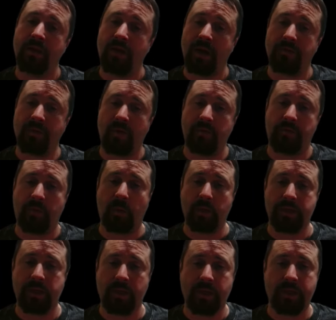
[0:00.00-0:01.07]
I've got 4
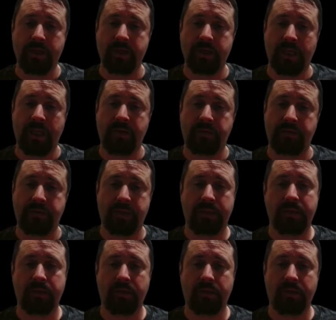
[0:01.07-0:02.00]
tokens left.